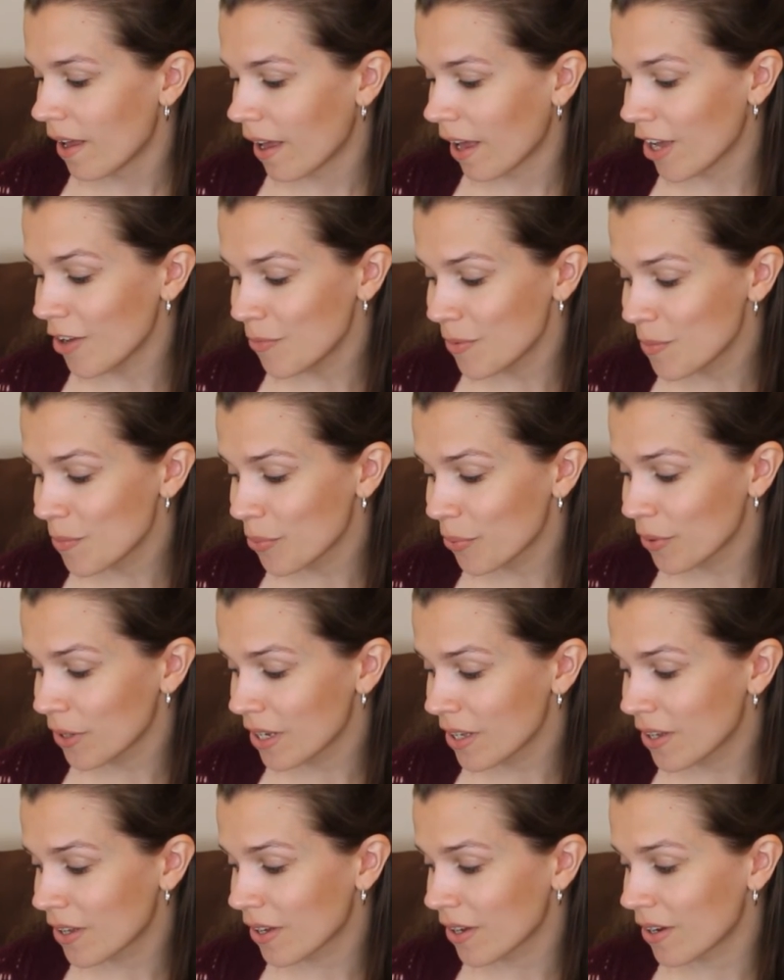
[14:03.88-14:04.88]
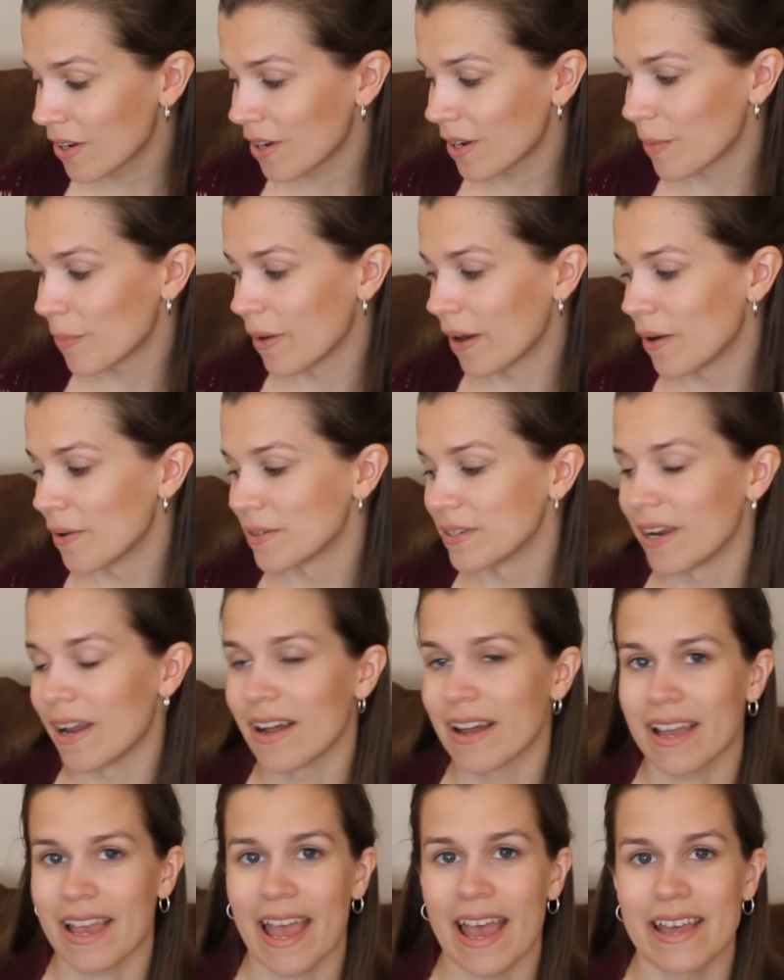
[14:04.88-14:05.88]
I've been pretty good about
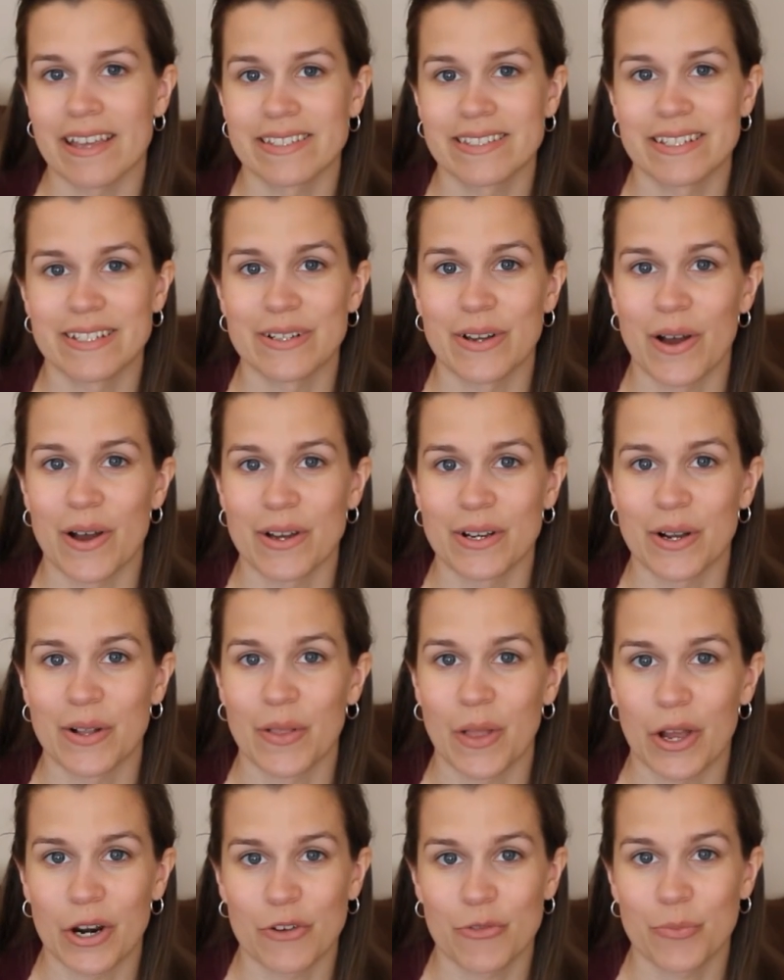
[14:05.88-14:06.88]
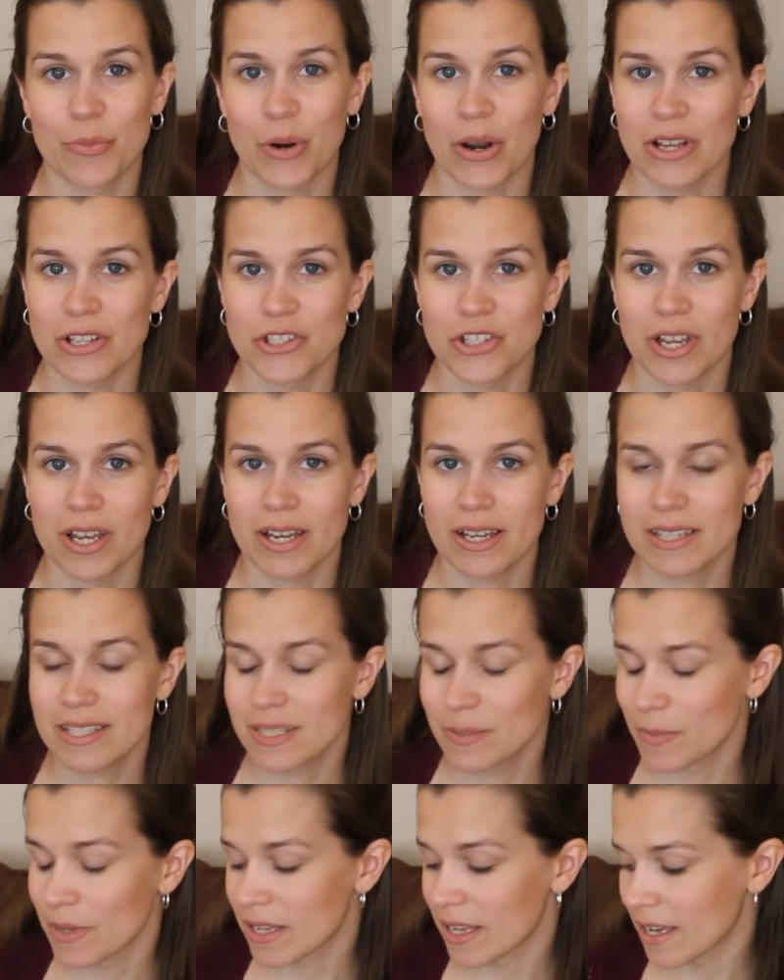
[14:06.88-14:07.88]
not casting on a lot of projects
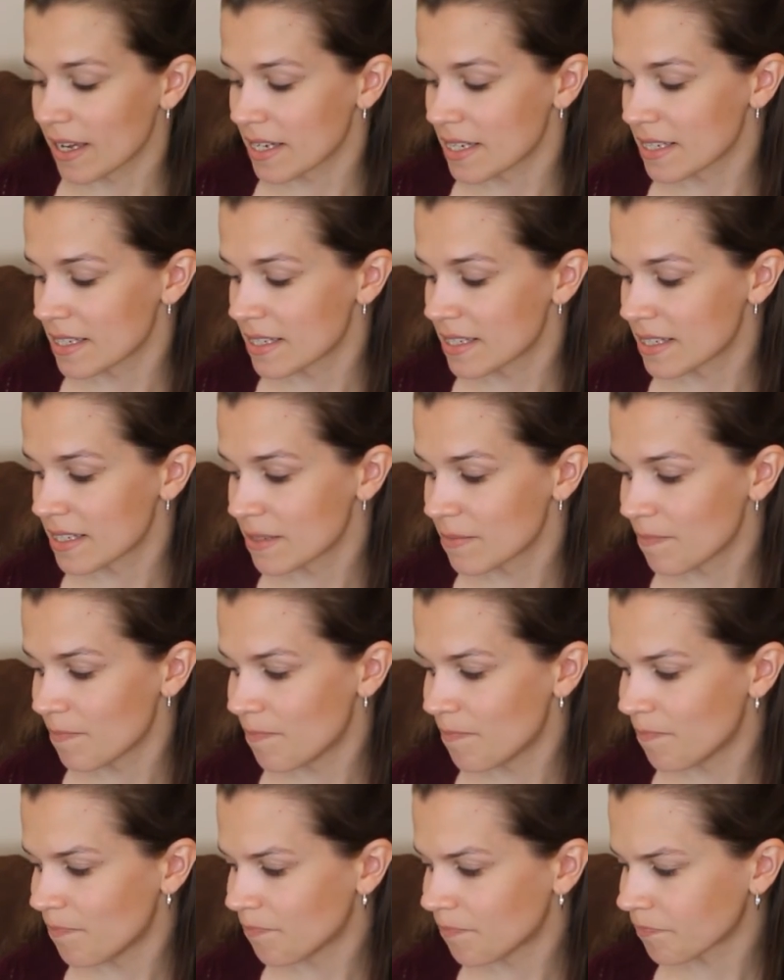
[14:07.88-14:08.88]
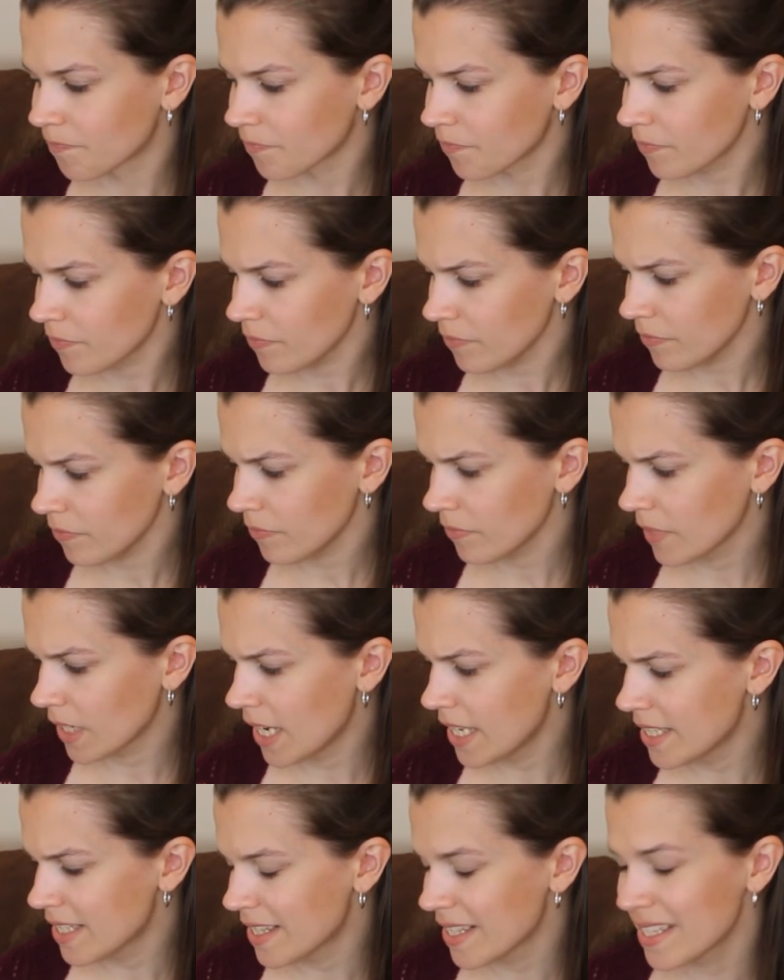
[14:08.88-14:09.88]
because
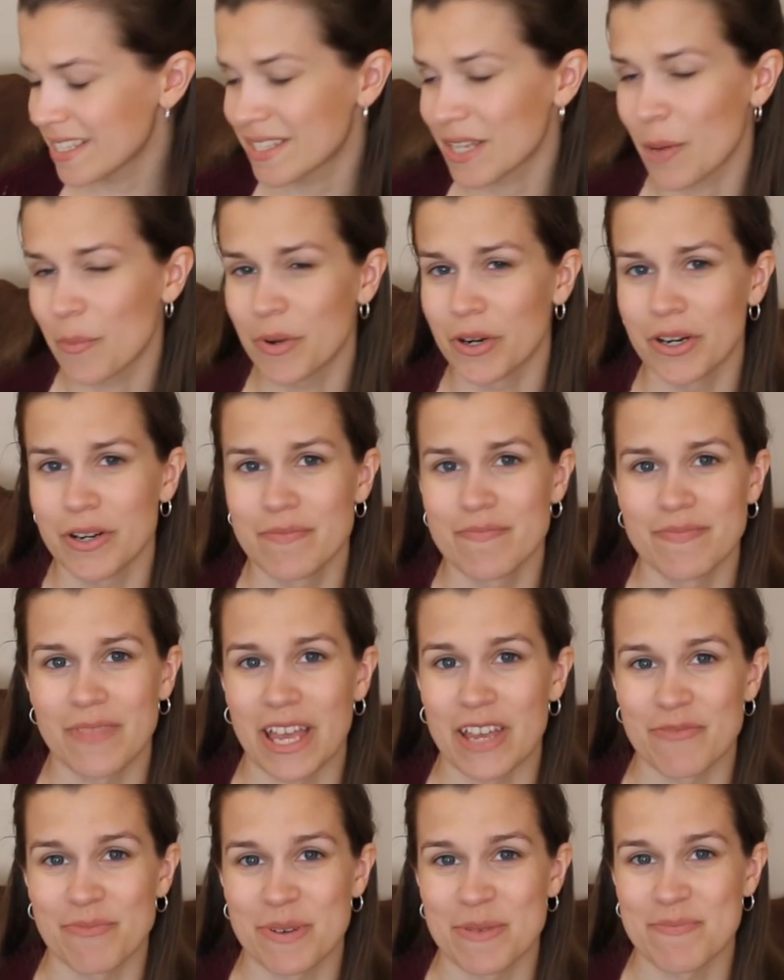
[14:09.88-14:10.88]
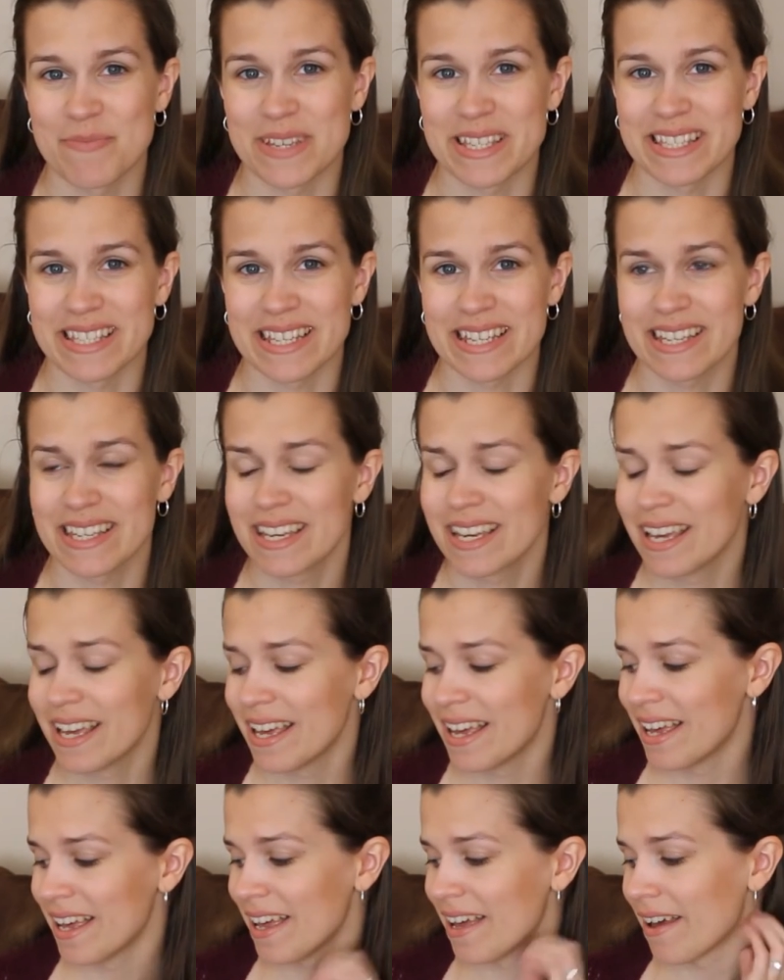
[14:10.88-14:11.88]
it's the summer. I've been busy.
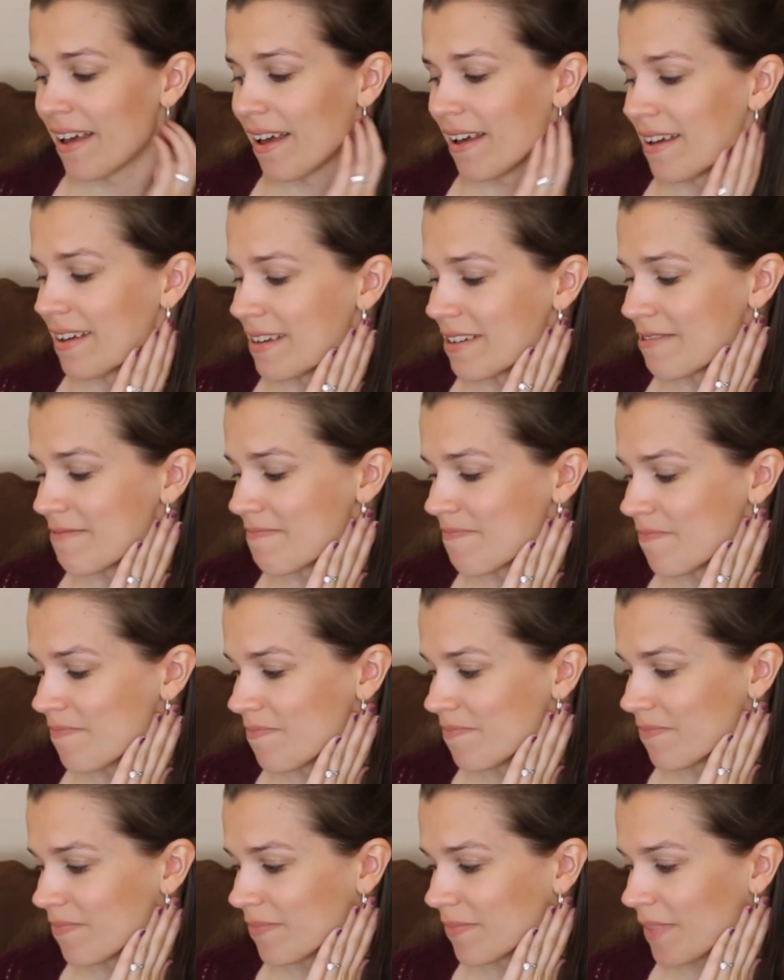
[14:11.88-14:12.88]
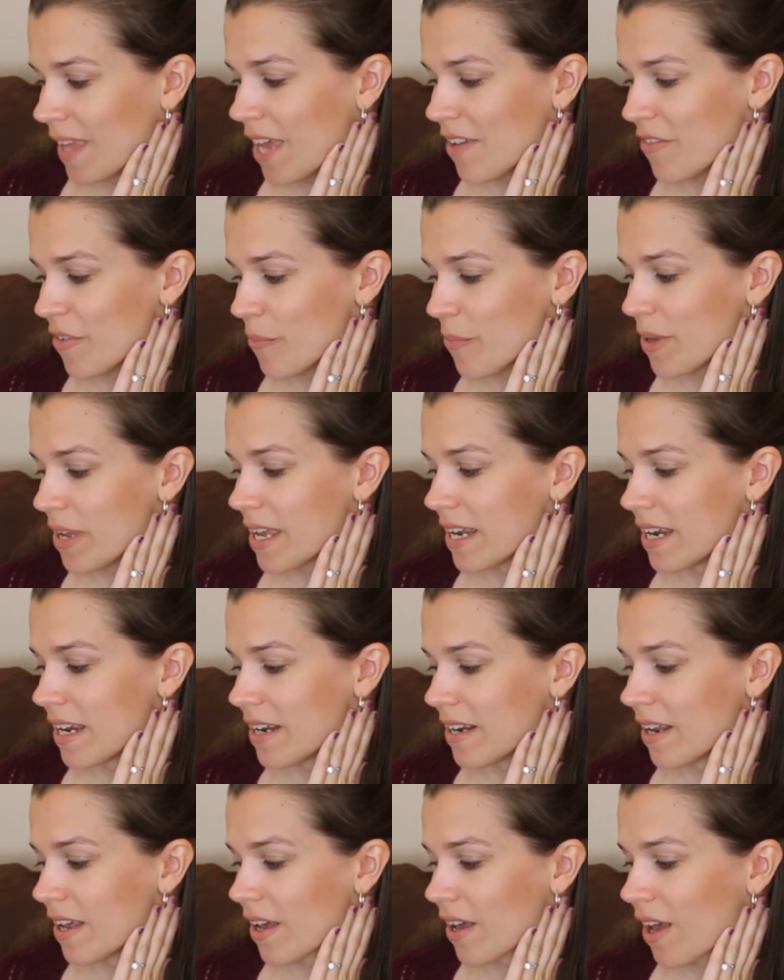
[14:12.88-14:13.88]
Um, haven't been
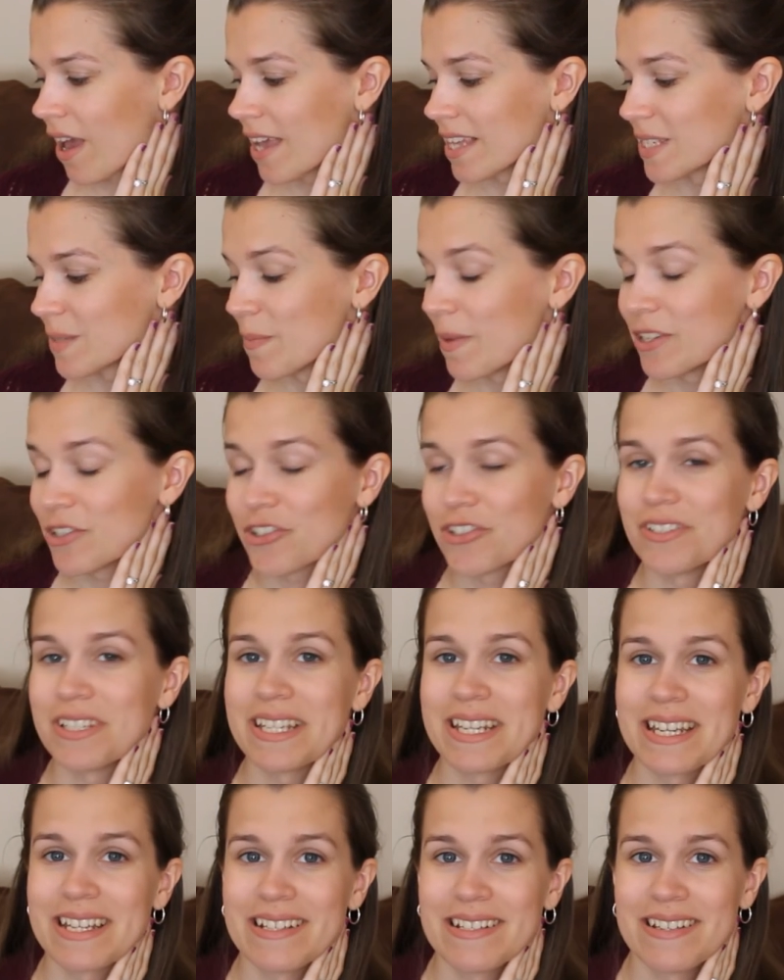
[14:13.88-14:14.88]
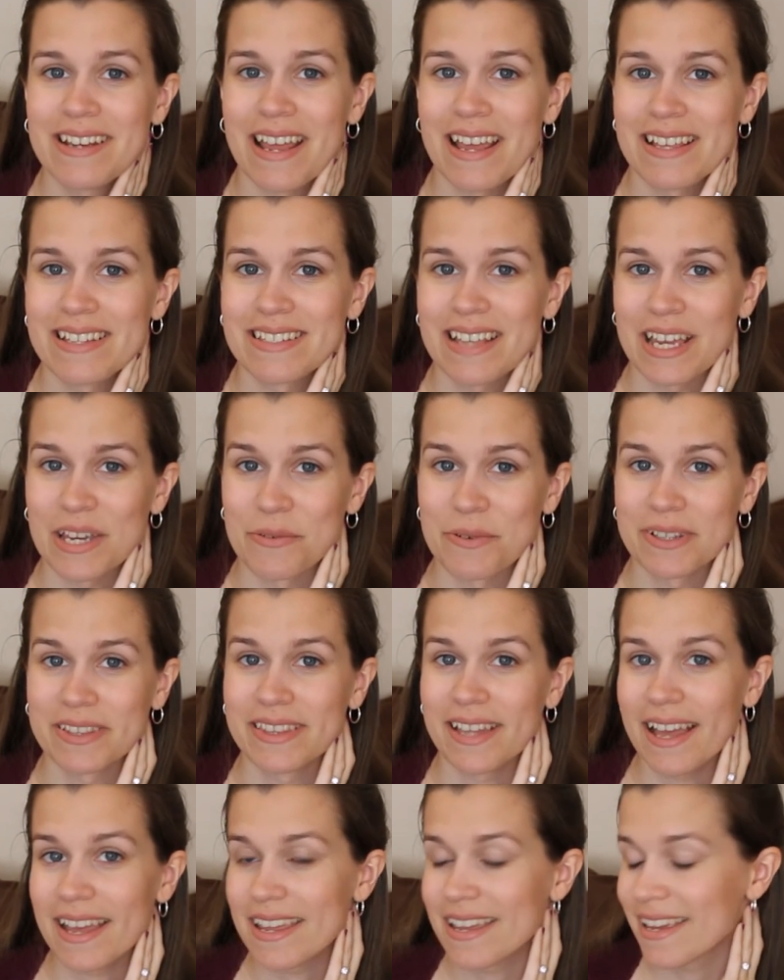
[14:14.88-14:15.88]
getting as much knitting as I would
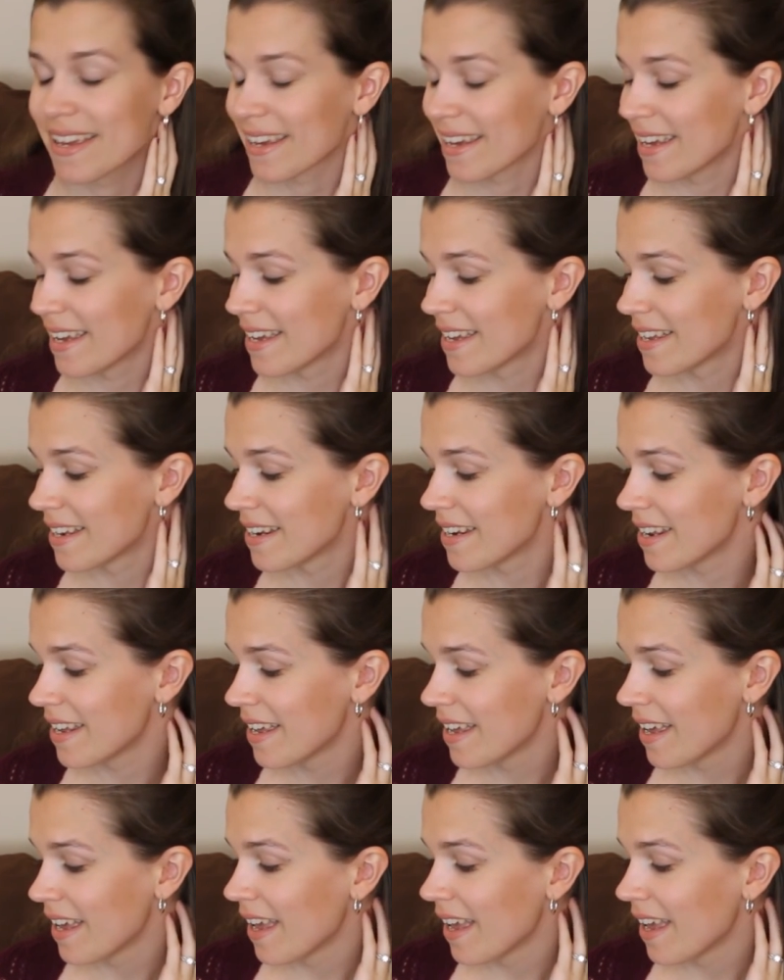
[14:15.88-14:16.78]
like in.